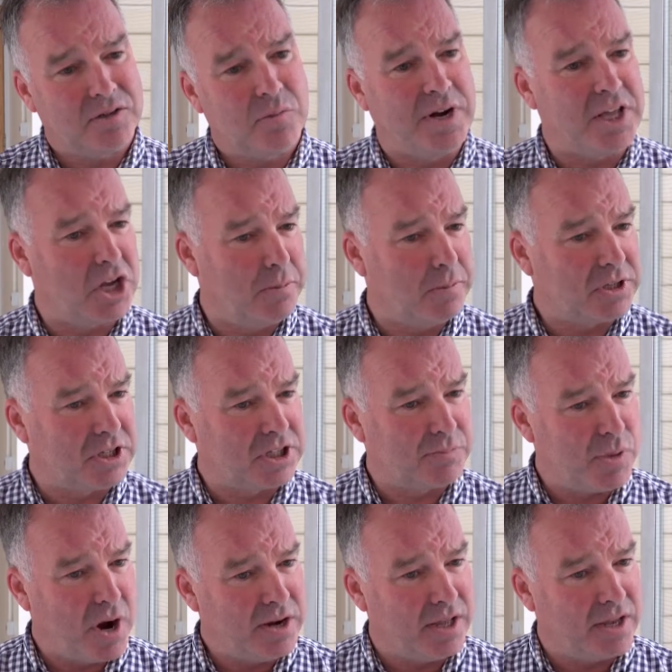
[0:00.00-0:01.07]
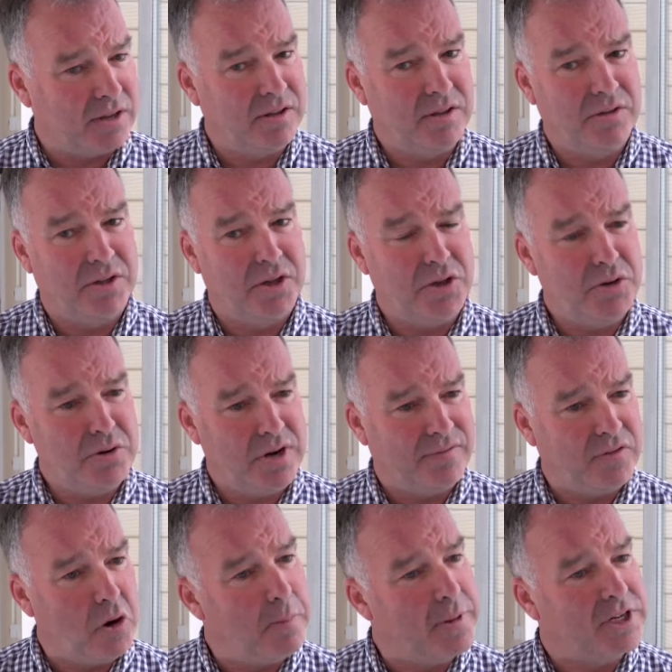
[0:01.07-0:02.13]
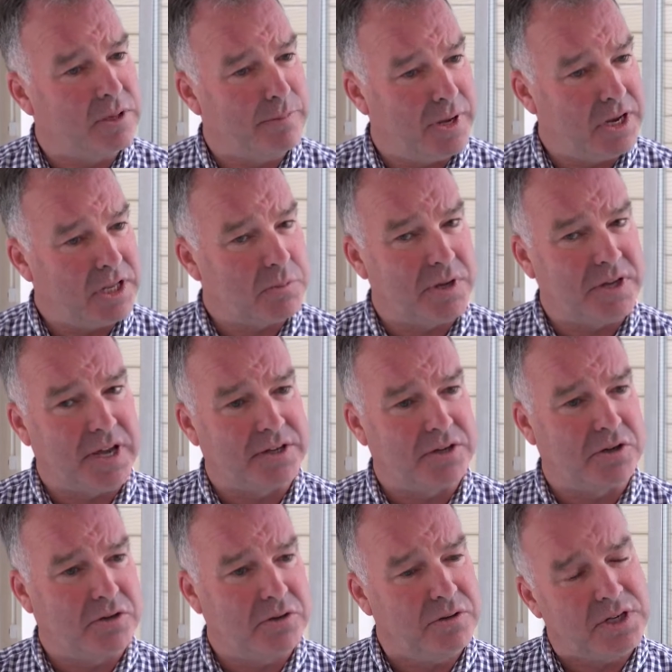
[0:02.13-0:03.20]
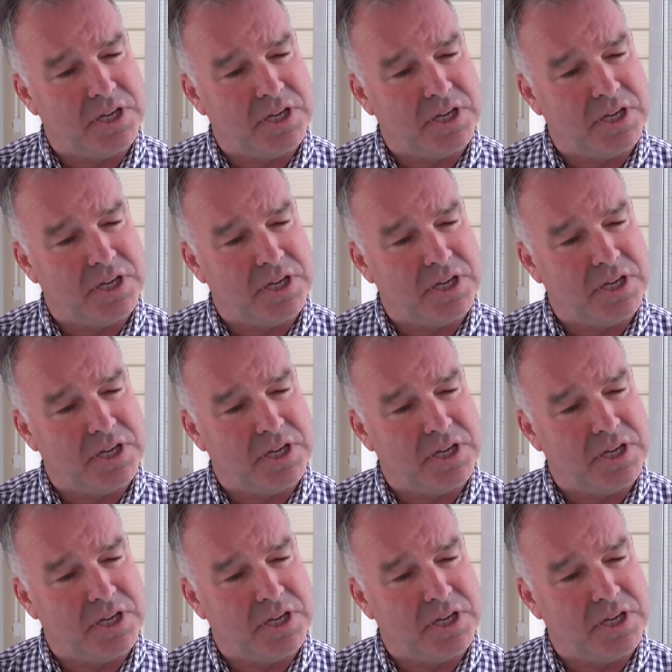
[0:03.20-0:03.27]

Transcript: when it comes to spreading, the uniformity means we get a good